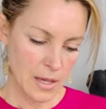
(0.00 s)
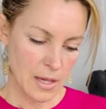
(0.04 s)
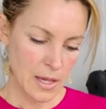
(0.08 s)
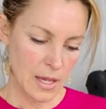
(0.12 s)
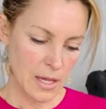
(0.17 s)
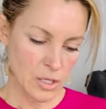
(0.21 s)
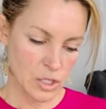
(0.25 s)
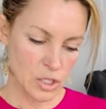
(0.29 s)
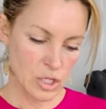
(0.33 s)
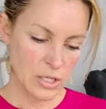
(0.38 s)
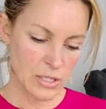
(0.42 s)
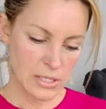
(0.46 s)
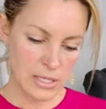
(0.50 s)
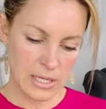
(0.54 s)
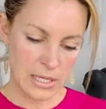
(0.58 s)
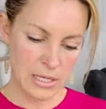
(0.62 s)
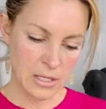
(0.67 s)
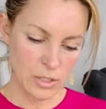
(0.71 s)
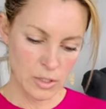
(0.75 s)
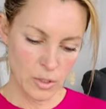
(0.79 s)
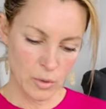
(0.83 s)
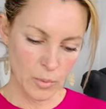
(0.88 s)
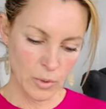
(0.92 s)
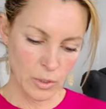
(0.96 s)
It's just
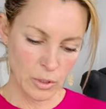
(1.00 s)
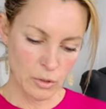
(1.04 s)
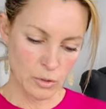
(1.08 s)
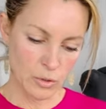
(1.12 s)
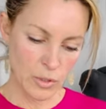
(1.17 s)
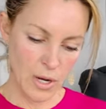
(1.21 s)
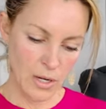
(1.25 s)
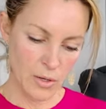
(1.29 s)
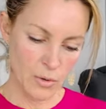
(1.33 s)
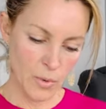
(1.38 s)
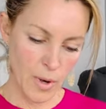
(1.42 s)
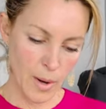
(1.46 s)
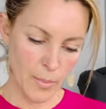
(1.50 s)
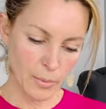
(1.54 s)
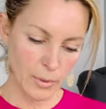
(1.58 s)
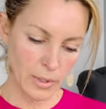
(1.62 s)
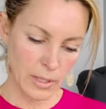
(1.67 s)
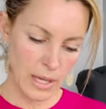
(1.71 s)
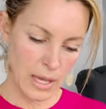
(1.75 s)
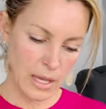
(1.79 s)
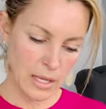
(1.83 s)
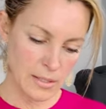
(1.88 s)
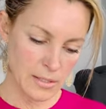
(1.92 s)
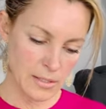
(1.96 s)
easier when you're trying to
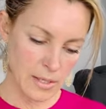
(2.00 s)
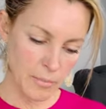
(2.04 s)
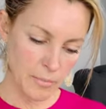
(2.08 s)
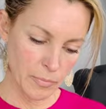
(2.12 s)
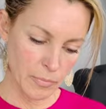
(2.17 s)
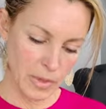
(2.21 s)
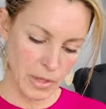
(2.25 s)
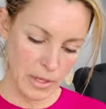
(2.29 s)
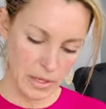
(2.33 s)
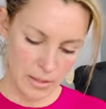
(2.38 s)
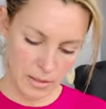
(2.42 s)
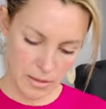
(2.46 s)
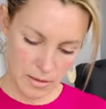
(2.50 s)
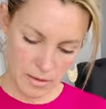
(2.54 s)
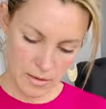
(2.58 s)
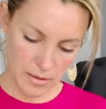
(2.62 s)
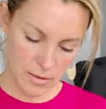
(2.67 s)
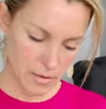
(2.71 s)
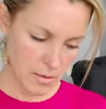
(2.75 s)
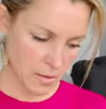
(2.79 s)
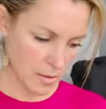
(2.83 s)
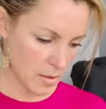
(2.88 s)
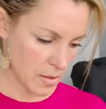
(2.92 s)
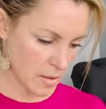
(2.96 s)
replicate something
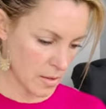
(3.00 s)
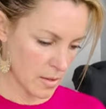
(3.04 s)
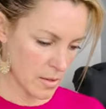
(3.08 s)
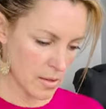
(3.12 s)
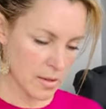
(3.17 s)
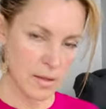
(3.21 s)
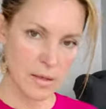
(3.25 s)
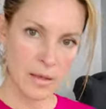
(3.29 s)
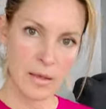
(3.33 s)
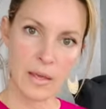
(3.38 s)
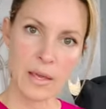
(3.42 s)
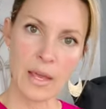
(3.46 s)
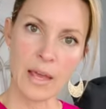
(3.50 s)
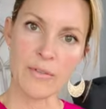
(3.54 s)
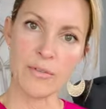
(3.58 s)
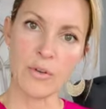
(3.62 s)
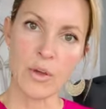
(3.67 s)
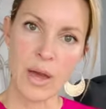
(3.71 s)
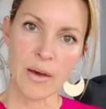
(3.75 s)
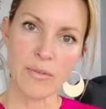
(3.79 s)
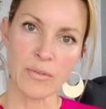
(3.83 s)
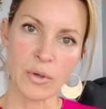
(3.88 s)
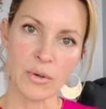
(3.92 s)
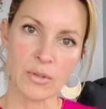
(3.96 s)
if
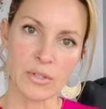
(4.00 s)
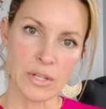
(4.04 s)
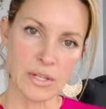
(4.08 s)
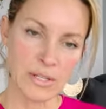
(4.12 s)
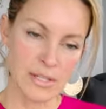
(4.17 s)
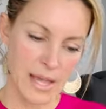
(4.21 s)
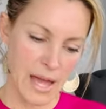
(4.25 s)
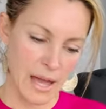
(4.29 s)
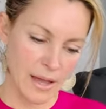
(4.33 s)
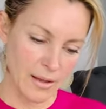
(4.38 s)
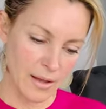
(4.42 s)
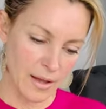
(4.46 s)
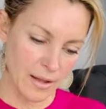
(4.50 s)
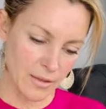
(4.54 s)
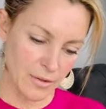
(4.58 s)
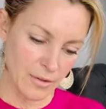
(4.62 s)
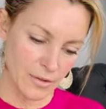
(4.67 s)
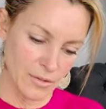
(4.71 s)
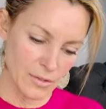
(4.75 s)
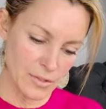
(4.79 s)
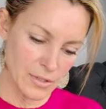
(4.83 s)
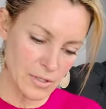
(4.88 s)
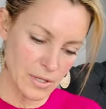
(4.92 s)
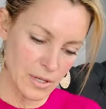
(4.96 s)
you have those exact
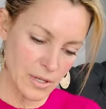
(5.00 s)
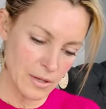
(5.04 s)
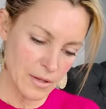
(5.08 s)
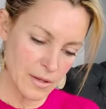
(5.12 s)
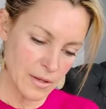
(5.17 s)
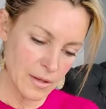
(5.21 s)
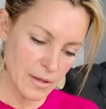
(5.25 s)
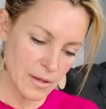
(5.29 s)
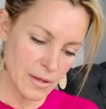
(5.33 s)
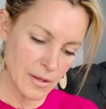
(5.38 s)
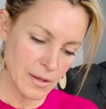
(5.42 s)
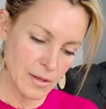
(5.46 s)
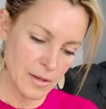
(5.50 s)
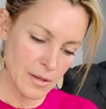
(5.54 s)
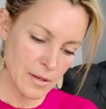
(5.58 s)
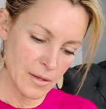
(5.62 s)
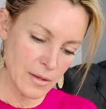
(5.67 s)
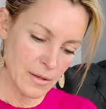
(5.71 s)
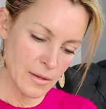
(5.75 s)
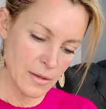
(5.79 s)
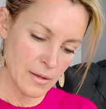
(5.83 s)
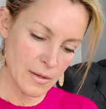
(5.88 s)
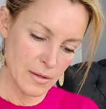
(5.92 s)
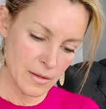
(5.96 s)
colors.
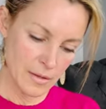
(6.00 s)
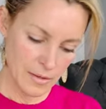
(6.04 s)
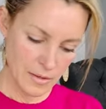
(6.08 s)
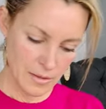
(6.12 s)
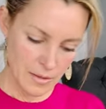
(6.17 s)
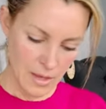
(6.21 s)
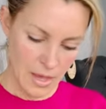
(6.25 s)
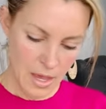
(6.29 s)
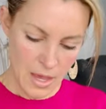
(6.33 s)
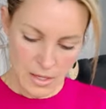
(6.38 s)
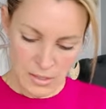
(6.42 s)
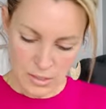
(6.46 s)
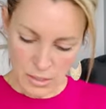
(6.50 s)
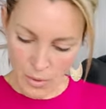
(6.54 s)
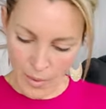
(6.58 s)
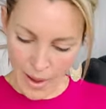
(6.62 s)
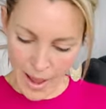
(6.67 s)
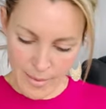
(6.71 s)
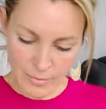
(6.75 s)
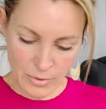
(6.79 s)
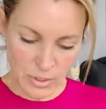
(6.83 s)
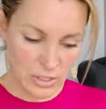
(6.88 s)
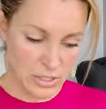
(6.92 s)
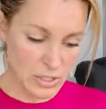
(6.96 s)
So
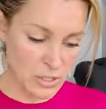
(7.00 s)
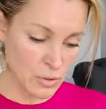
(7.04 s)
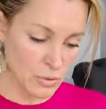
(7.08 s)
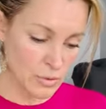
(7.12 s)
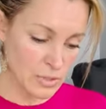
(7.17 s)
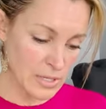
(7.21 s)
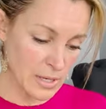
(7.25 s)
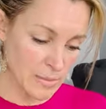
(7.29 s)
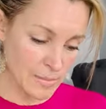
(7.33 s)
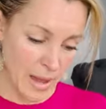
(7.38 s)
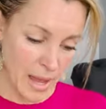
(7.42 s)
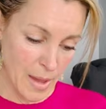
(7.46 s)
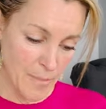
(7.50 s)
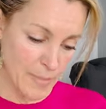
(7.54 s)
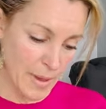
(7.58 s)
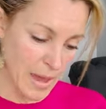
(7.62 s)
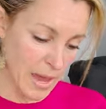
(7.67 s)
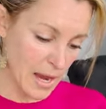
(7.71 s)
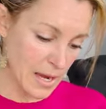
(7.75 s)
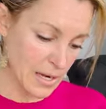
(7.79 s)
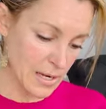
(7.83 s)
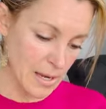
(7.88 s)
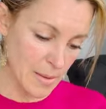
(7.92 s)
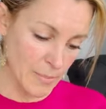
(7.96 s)
I'm just using my
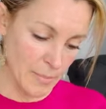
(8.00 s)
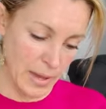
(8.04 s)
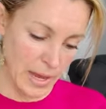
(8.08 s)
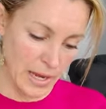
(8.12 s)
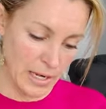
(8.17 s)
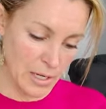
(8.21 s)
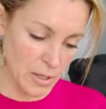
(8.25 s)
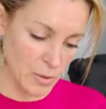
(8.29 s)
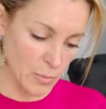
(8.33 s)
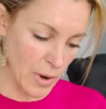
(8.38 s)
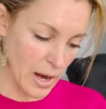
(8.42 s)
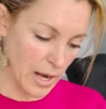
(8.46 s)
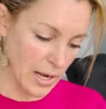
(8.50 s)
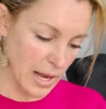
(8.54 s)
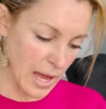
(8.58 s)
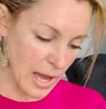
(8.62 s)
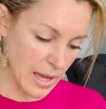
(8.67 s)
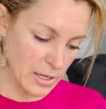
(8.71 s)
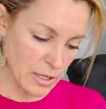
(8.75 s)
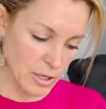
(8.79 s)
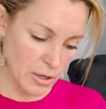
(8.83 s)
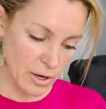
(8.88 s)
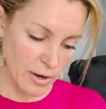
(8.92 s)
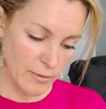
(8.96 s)
paint and painting right
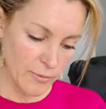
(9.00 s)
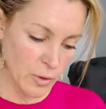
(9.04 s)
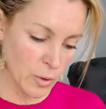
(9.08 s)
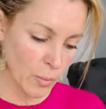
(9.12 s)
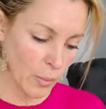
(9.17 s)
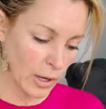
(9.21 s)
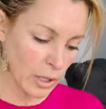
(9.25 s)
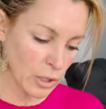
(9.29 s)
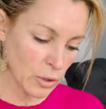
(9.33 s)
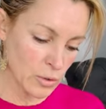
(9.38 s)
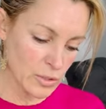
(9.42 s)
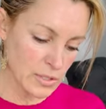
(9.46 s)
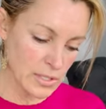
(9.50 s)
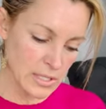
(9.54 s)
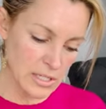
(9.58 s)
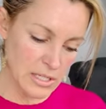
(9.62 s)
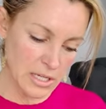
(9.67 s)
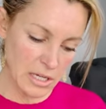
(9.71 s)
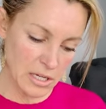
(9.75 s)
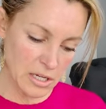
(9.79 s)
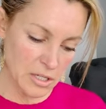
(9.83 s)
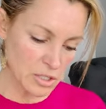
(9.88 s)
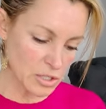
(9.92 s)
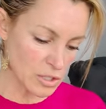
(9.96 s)
on here. If you want to use a
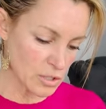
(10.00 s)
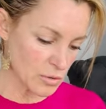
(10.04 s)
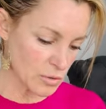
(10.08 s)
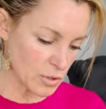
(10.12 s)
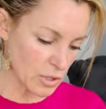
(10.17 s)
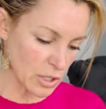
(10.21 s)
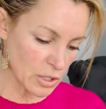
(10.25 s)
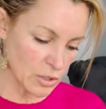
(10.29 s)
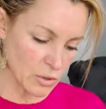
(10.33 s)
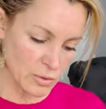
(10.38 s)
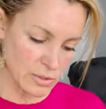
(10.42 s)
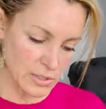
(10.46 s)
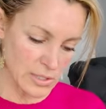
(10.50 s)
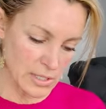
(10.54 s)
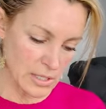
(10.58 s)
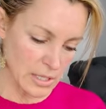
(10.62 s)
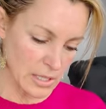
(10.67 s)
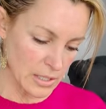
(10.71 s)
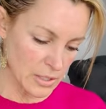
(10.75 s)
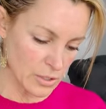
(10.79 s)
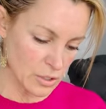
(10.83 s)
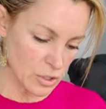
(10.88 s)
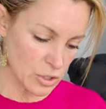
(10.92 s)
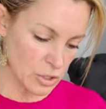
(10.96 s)
dish, you can use a
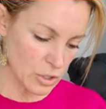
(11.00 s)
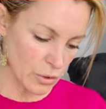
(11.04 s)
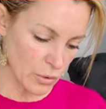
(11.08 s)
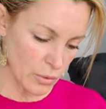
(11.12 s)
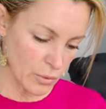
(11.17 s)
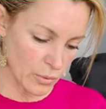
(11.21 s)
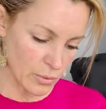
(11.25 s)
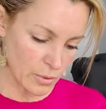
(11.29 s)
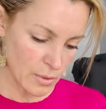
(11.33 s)
dish too.